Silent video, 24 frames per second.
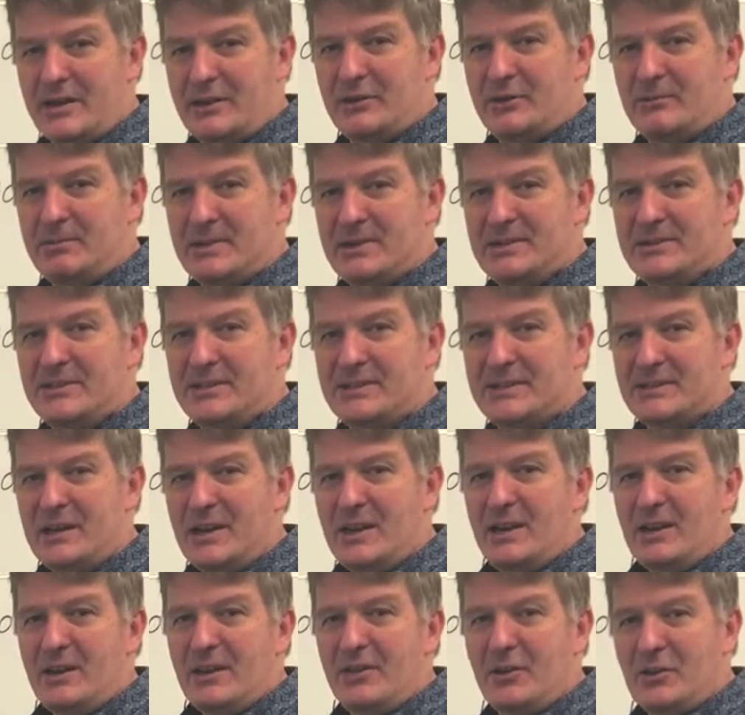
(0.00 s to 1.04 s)
in your business.
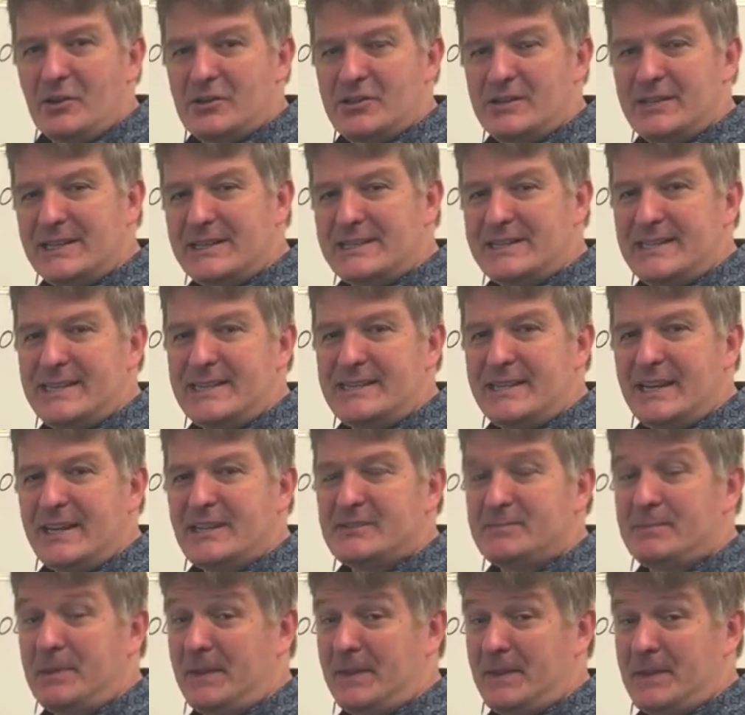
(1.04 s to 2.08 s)
Those are the
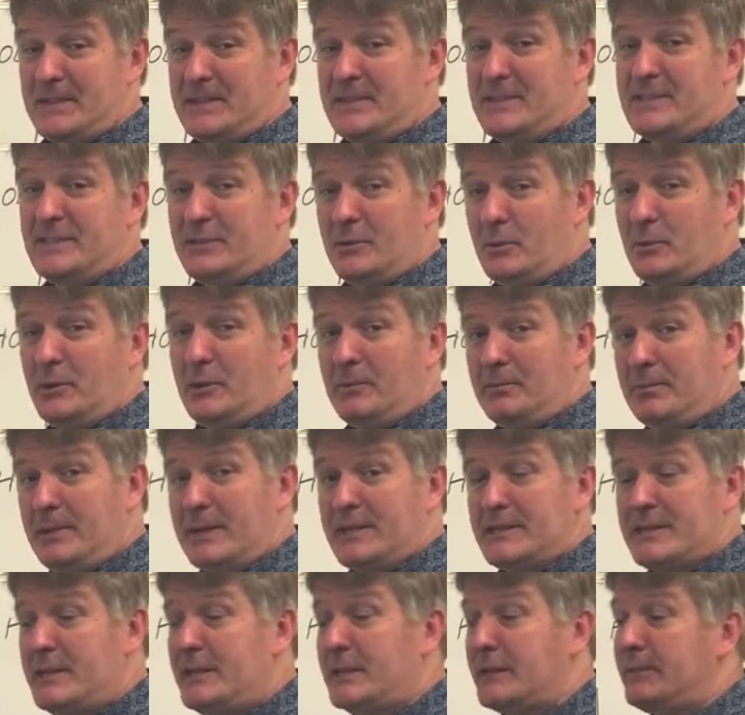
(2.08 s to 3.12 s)
details, but this is the real
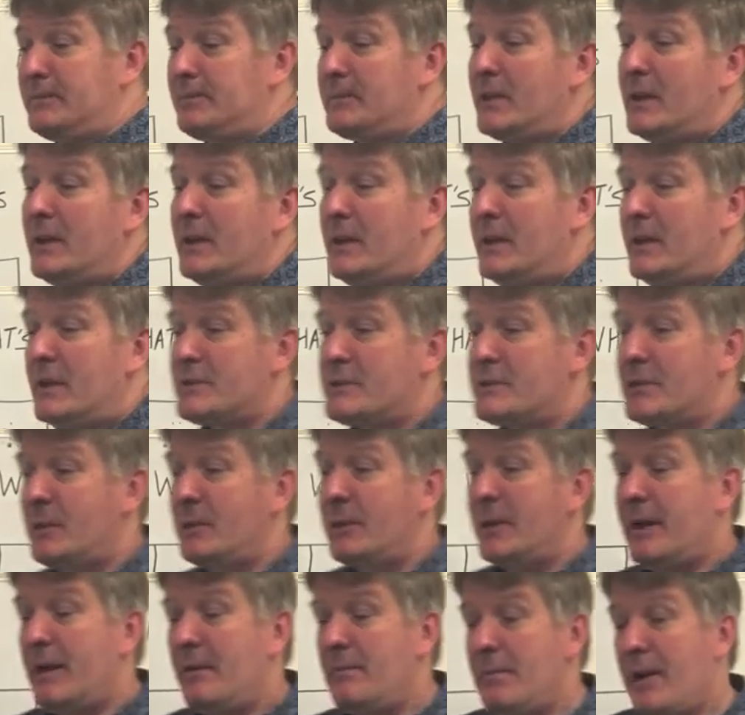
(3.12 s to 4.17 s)
big deal. So
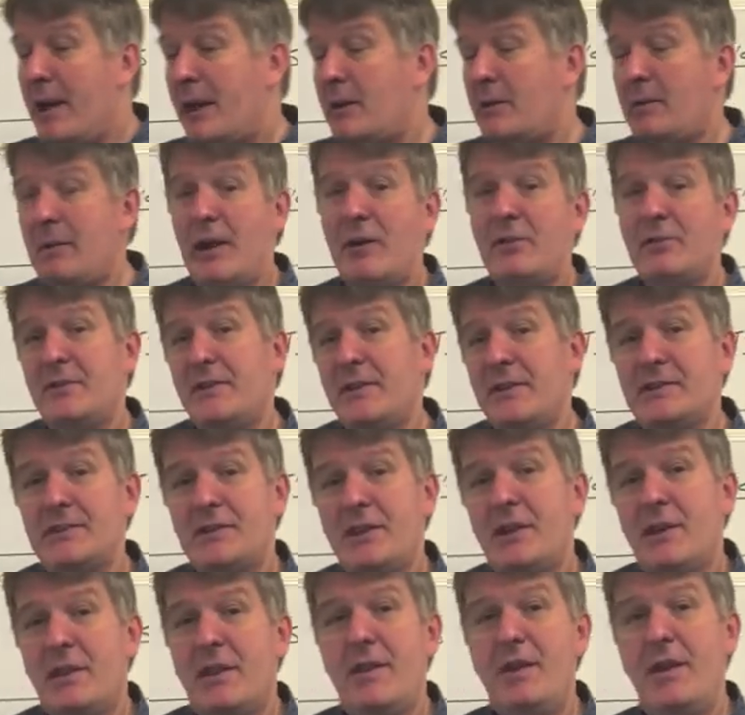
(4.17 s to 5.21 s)
we come back around to
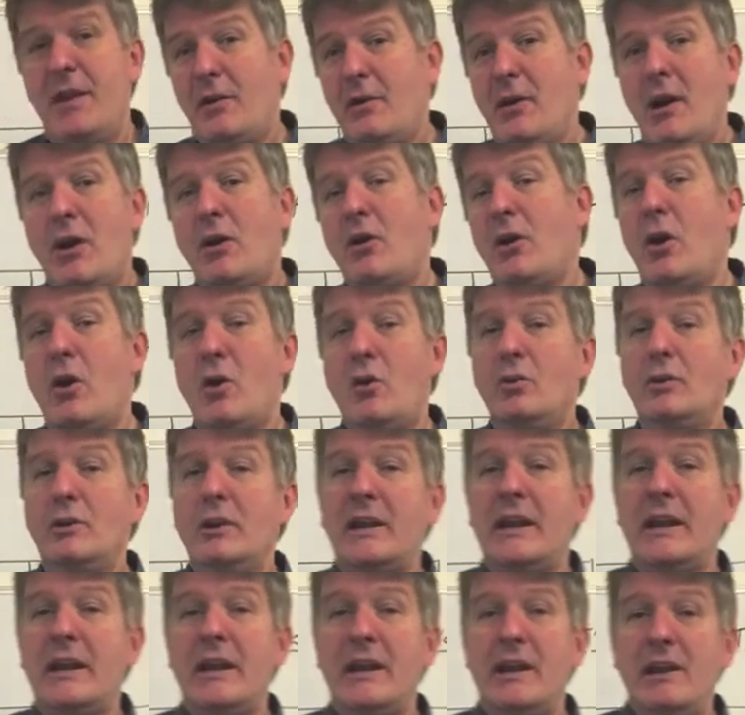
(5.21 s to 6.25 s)
this. There are
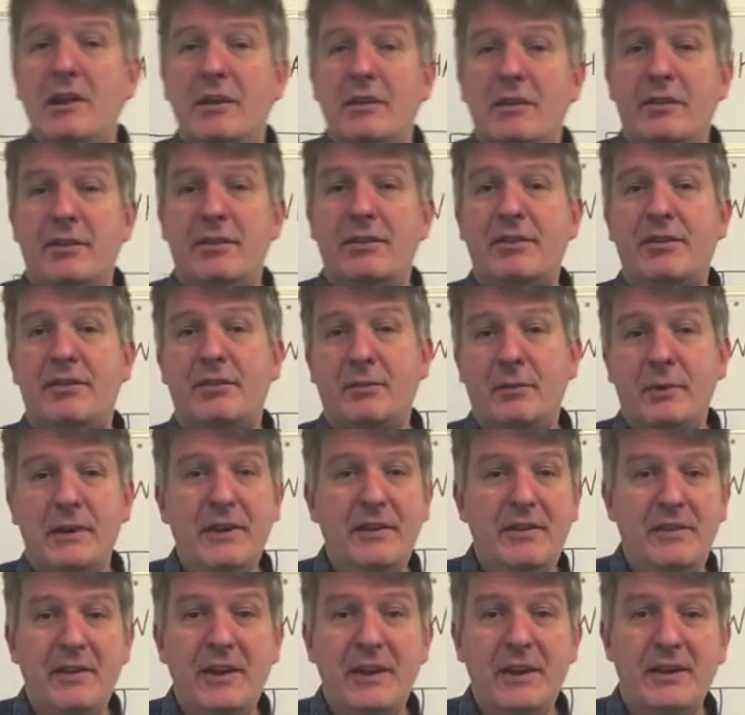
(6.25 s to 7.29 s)
only
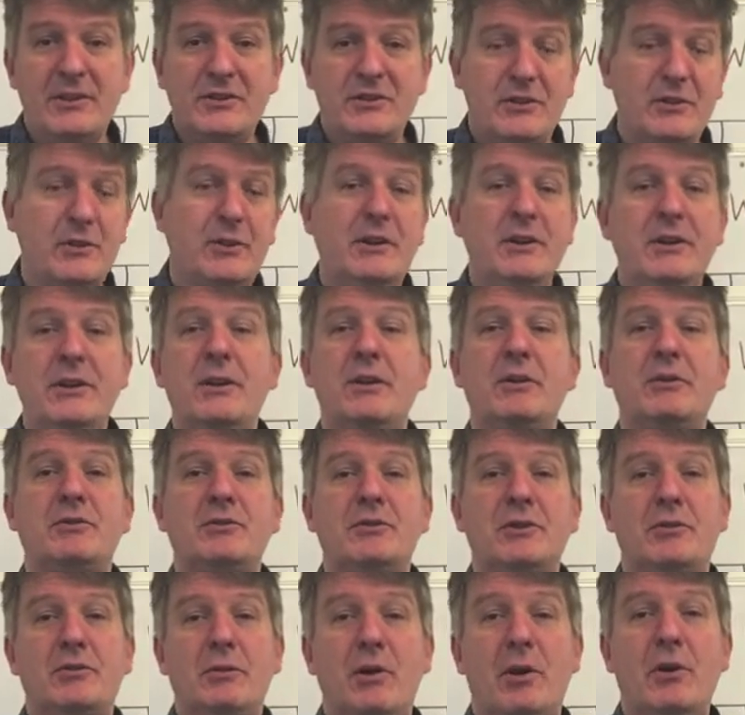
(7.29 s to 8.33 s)
three things you can do
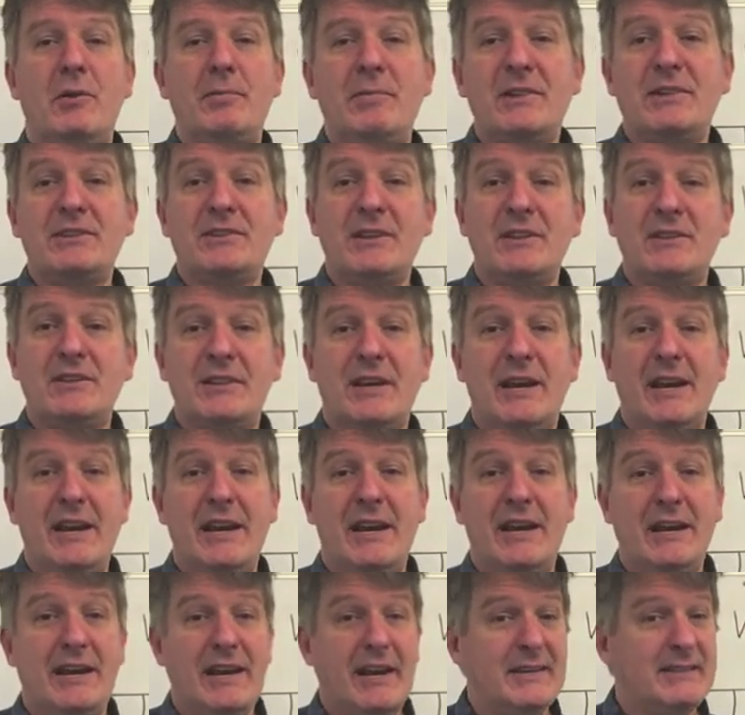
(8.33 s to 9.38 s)
to grow a business, and
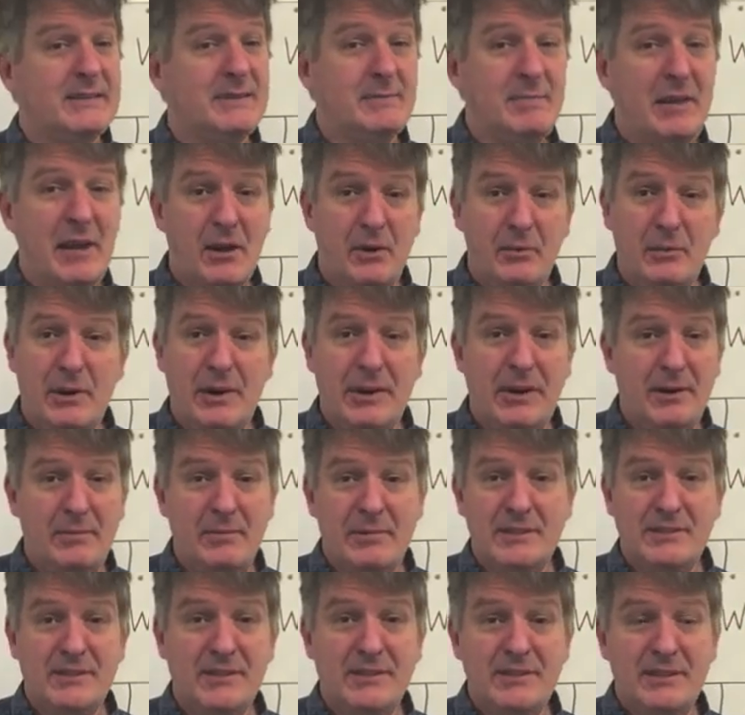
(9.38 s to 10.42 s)
it doesn't matter what kind of
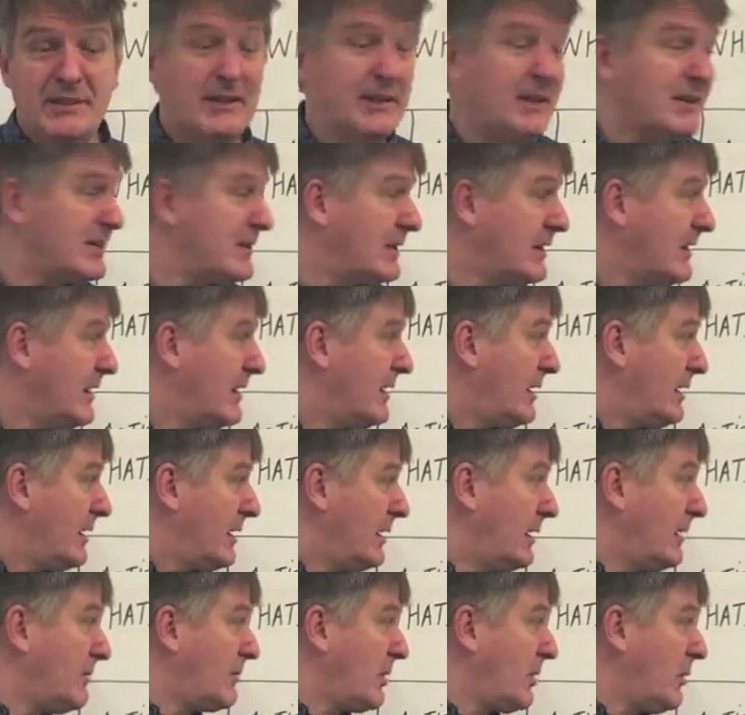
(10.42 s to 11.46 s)
business it is.
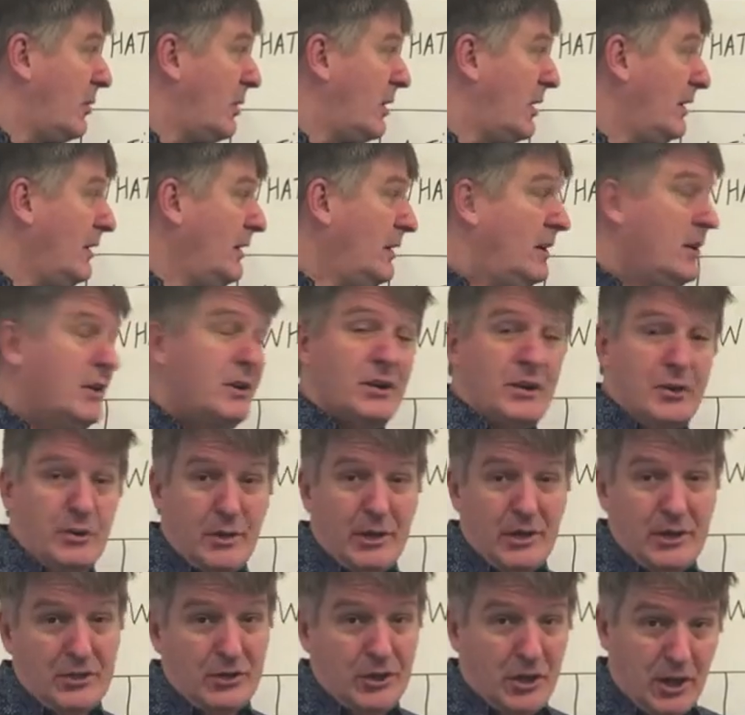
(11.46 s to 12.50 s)
Number one, you
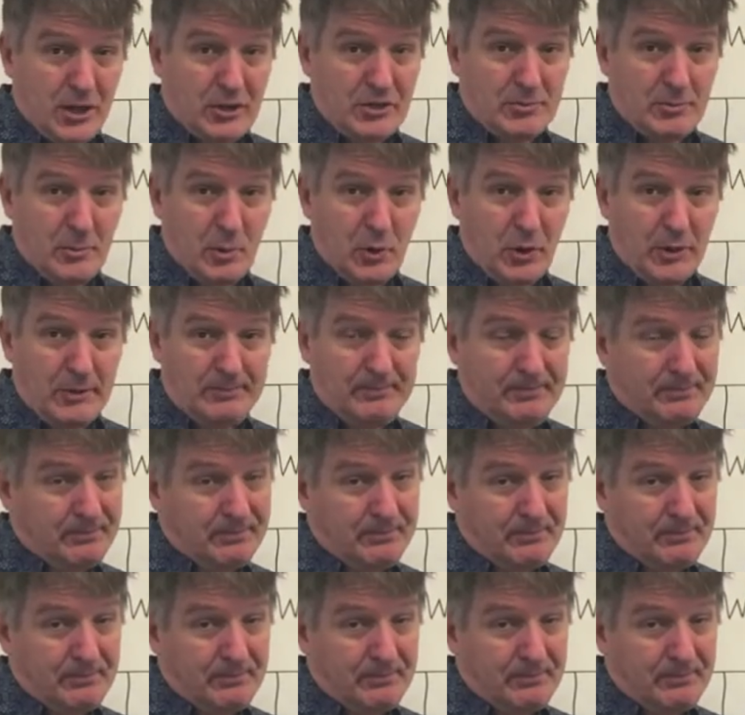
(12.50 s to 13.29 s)
can charge more.